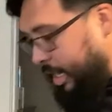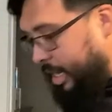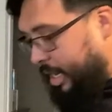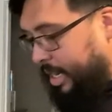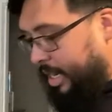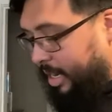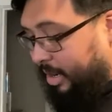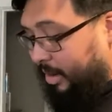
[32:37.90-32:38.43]

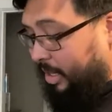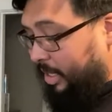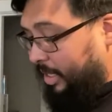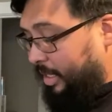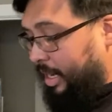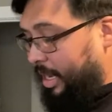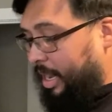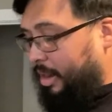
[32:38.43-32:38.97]
and
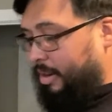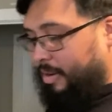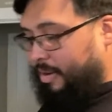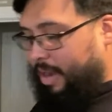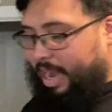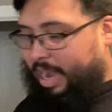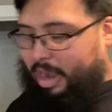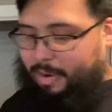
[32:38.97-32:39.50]
honestly, I don't know
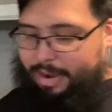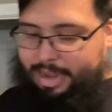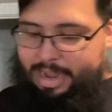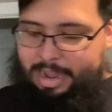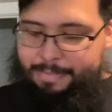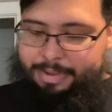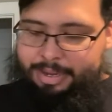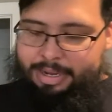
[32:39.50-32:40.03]
how it
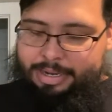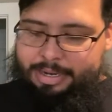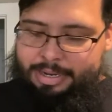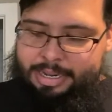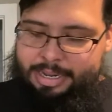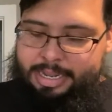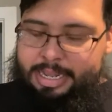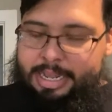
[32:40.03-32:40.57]
happened.
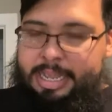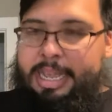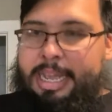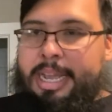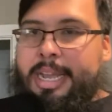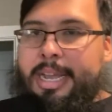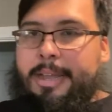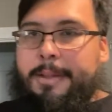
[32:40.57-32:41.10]

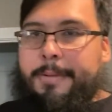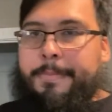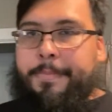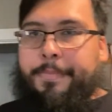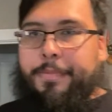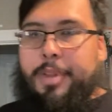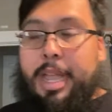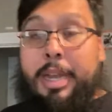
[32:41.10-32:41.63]

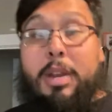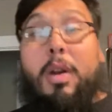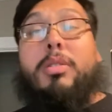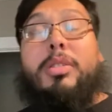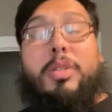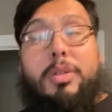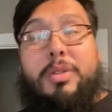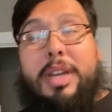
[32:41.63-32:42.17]
I don't.
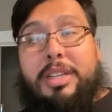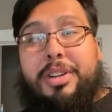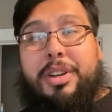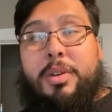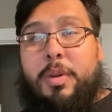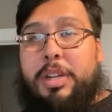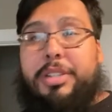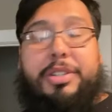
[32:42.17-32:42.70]
So to answer your
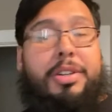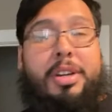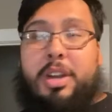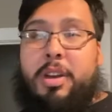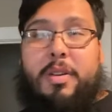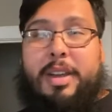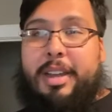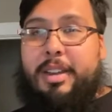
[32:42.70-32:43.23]
question,
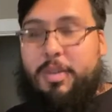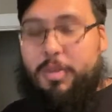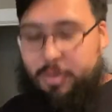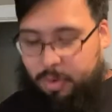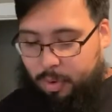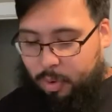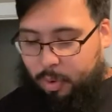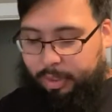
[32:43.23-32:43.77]
no, I don't
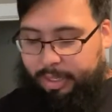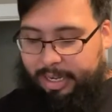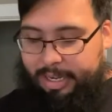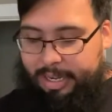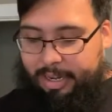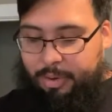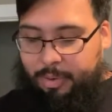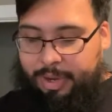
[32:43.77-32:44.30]
hold a
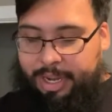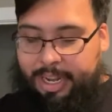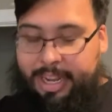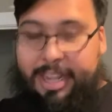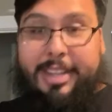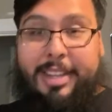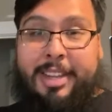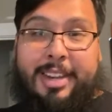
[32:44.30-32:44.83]

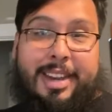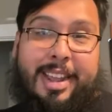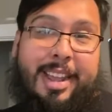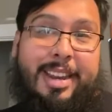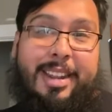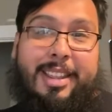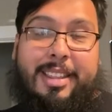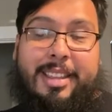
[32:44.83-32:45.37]
degree in
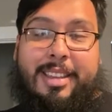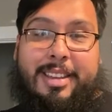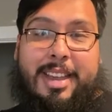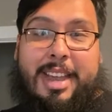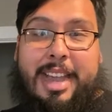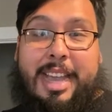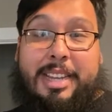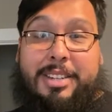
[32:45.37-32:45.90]
anything. I
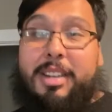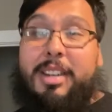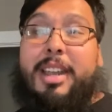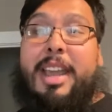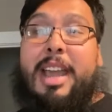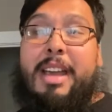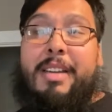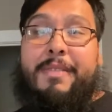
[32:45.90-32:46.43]
actually
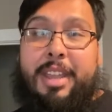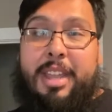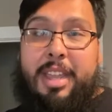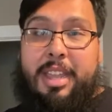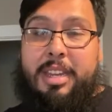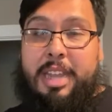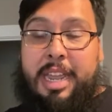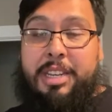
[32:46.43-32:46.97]
have
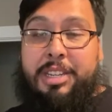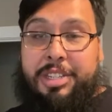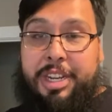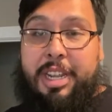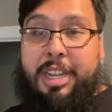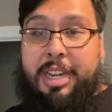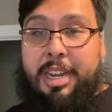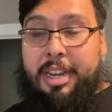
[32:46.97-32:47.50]
a
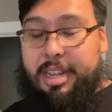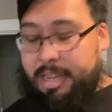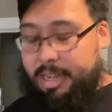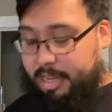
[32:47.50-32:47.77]
GED.